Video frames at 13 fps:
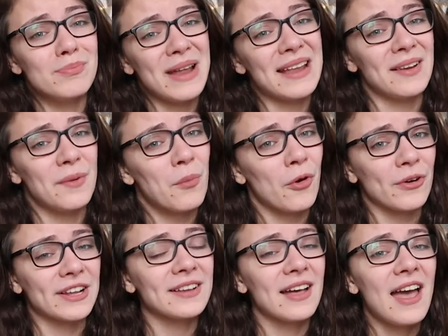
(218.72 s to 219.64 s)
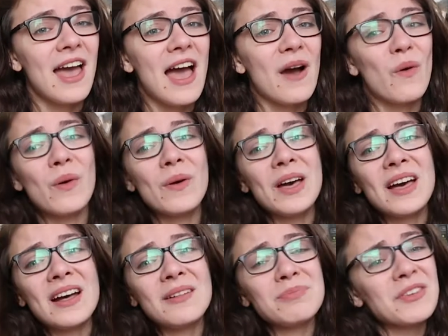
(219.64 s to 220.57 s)
plainly boring,
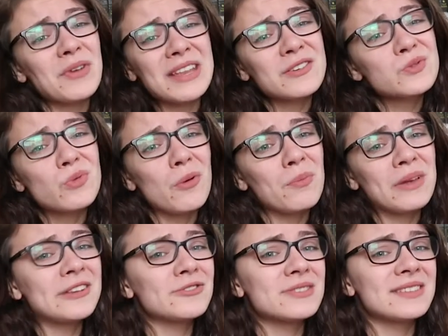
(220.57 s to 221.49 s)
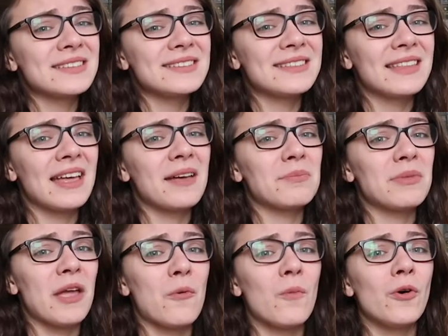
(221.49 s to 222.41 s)
the readers won't be interested in them,
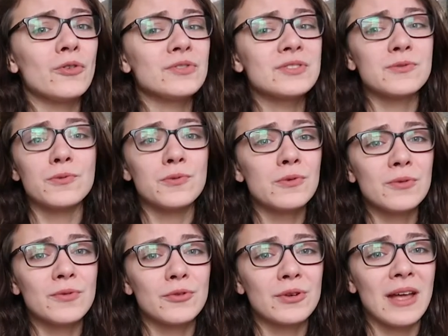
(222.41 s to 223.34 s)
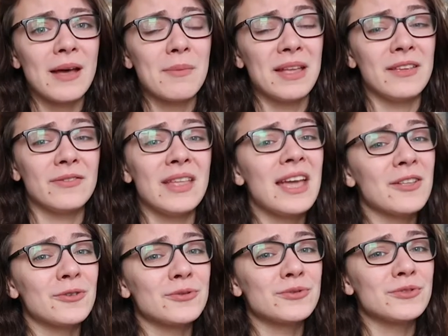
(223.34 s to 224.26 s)
they won't root for them, and if they
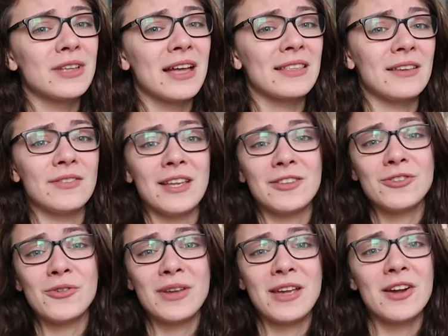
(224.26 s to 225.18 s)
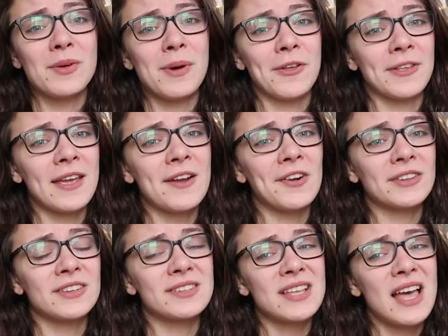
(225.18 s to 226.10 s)
don't do that, if they don't care about the
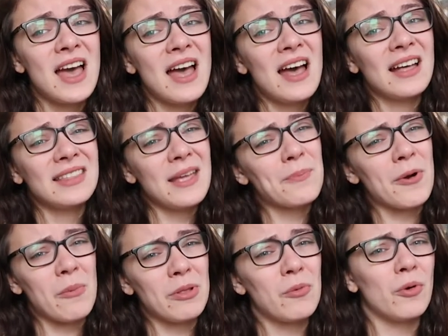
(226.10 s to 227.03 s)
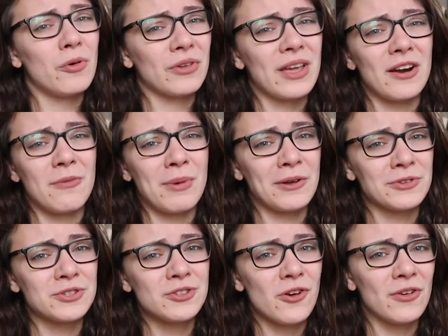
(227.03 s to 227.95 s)
characters, they probably won't care about
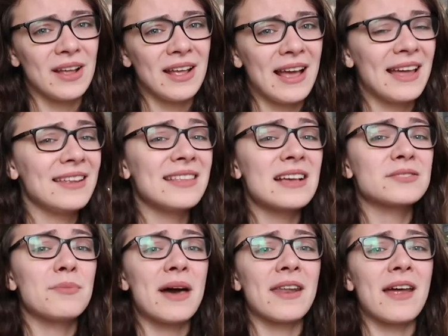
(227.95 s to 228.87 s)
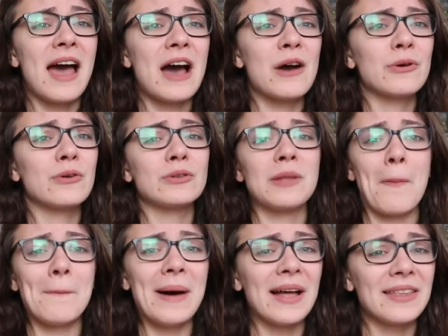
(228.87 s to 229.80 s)
the story. And it doesn't matter how good the
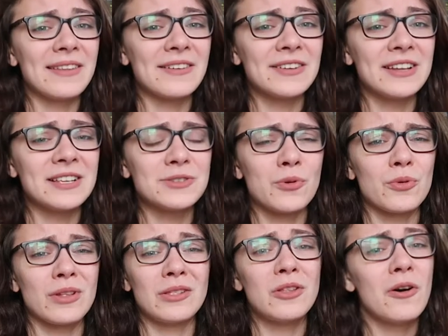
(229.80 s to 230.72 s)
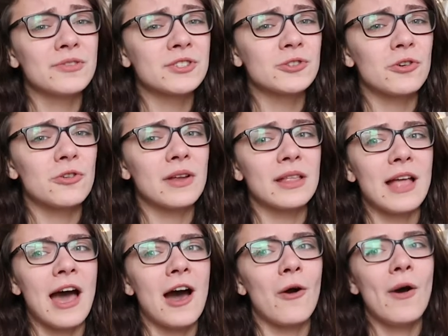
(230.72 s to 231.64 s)
banter is or the love story and
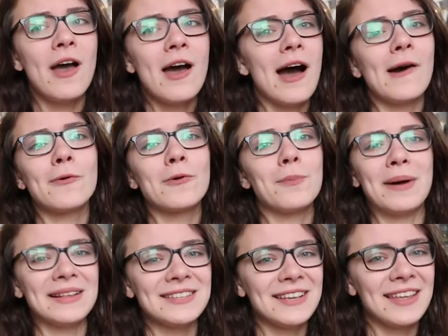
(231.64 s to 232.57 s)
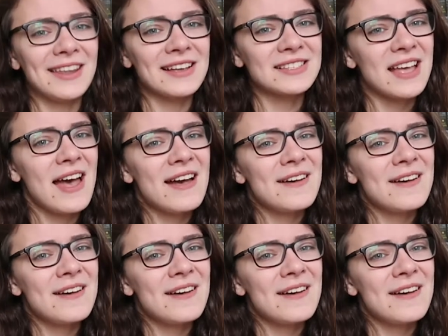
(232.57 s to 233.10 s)
how romantic it is,